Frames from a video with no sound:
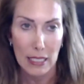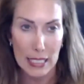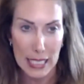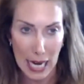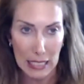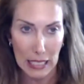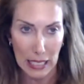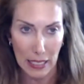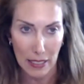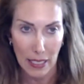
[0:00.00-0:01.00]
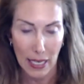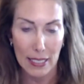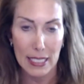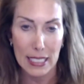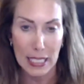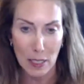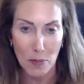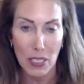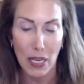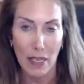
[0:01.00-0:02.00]
daily, it
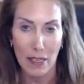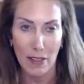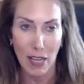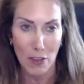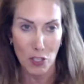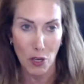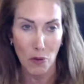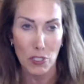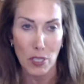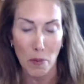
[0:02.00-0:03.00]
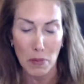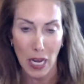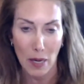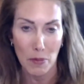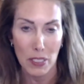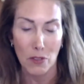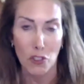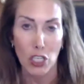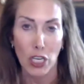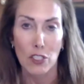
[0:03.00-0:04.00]
seems as though sometimes they're
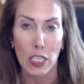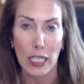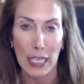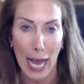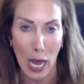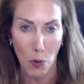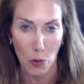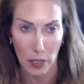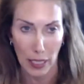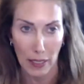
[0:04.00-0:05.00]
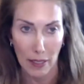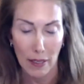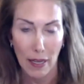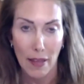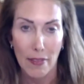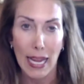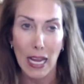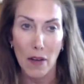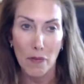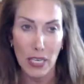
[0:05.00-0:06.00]
changing it hourly. They
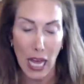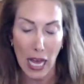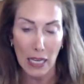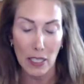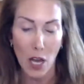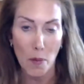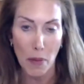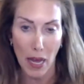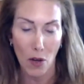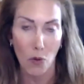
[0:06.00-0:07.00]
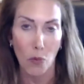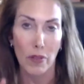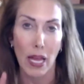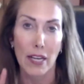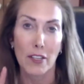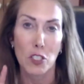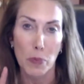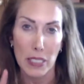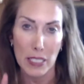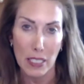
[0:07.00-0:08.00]
have not come out with any
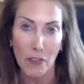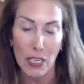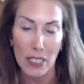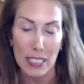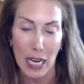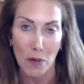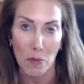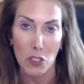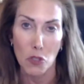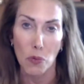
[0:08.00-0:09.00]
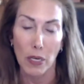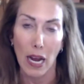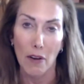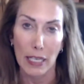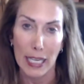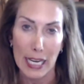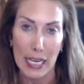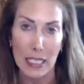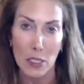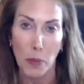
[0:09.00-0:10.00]
specific statements regarding
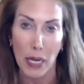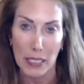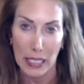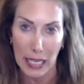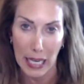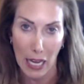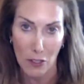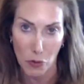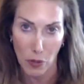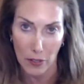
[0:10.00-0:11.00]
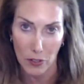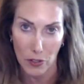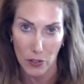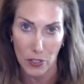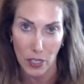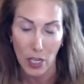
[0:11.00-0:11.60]
independent contractors.